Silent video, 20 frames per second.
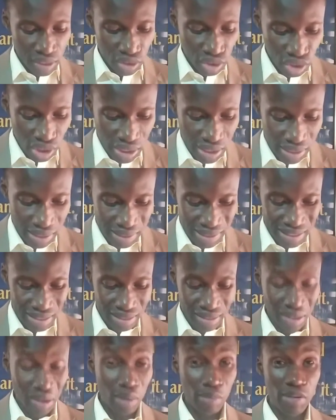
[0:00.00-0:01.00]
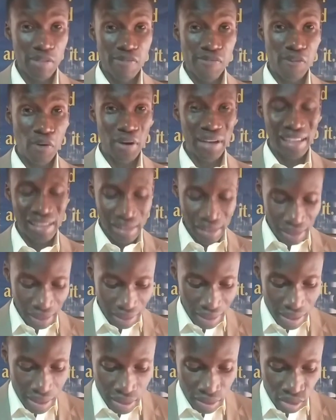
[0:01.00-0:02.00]
Jesus is coming for a
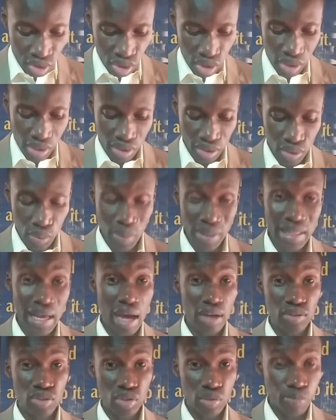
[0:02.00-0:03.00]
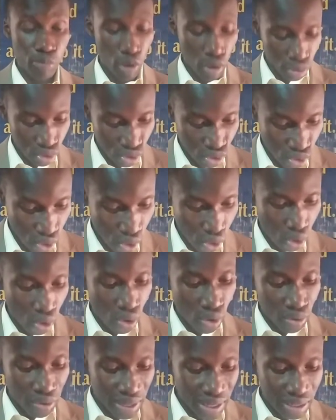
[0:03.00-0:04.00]
clean church without spots
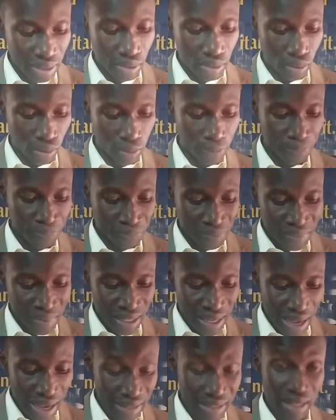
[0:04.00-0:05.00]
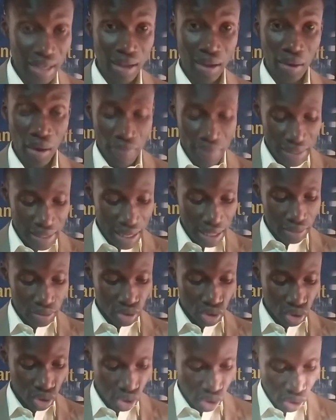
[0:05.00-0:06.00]
or wrinkles. As a covenant
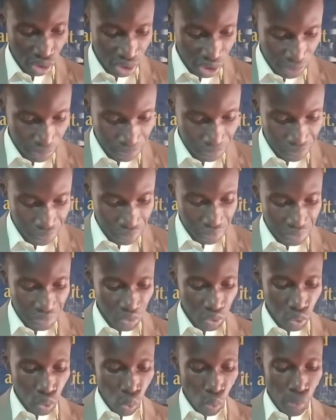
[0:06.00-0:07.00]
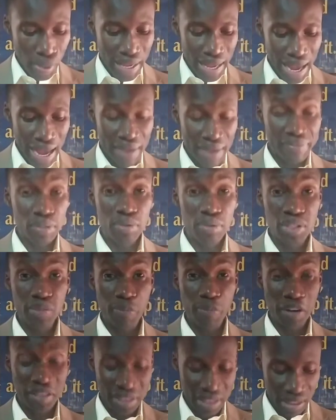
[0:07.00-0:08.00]
church, we have the
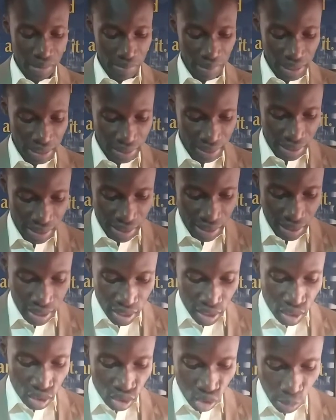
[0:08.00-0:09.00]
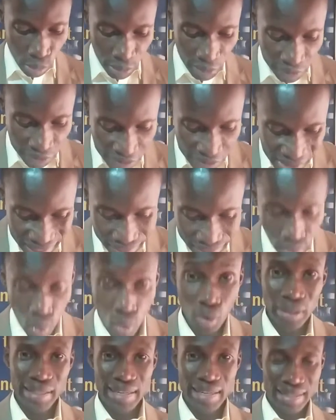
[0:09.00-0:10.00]
responsibility to perfect
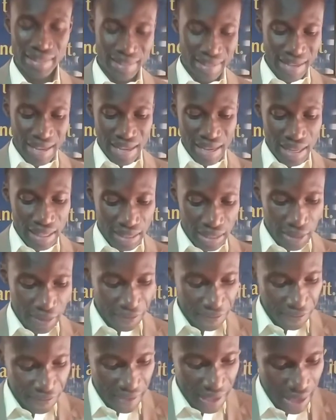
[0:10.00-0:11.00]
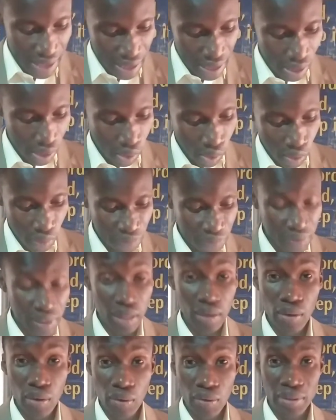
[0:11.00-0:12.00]
holiness in the fear of the
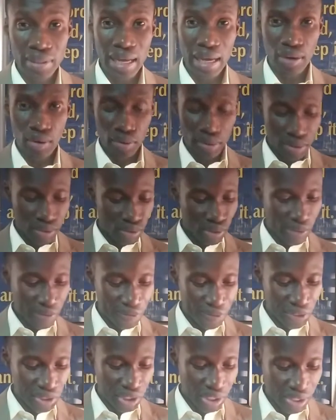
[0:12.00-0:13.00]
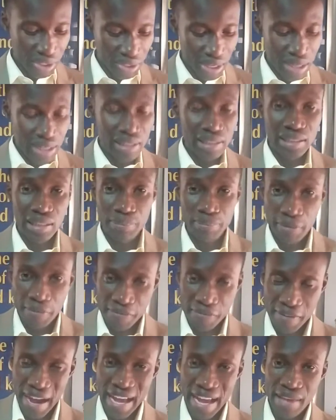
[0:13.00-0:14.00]
Lord, according to Ephesians chapter
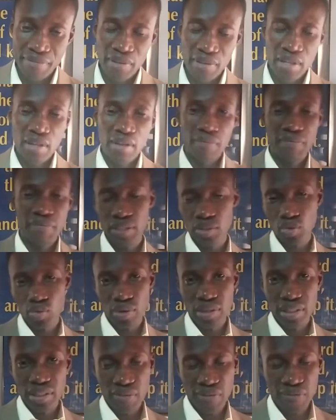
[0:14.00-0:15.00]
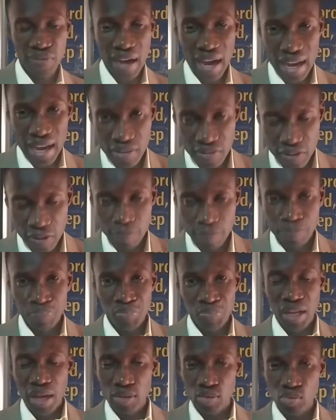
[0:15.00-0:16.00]
5, verse 25.
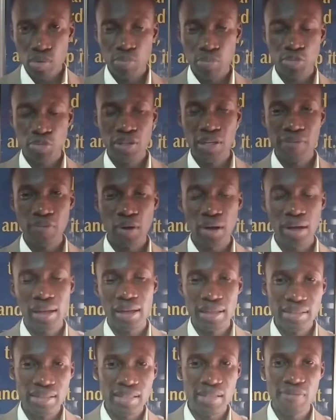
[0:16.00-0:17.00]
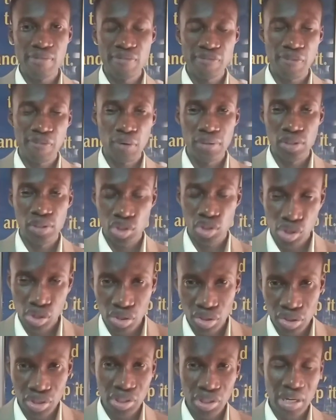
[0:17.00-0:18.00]
As we pray for cleansing for the
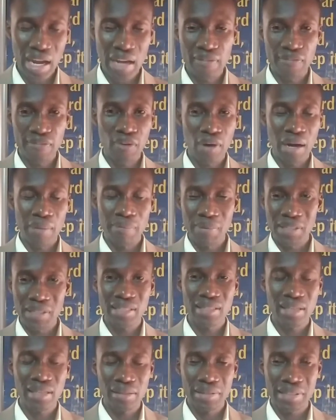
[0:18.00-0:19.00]
church and for our personal